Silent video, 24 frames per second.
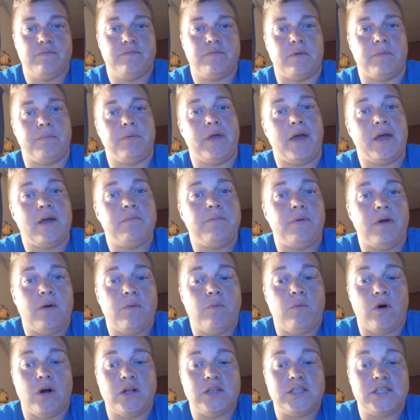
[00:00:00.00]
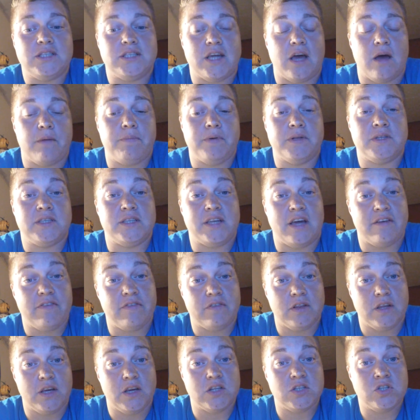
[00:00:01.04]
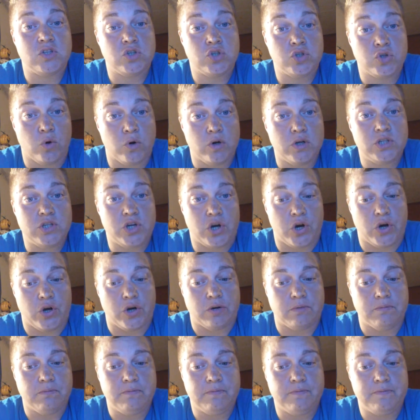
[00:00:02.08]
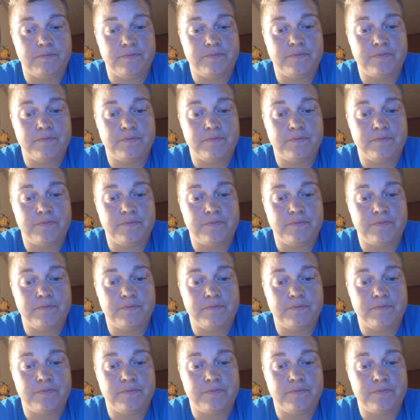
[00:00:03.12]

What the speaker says: The Plan B one step is definitely a short term.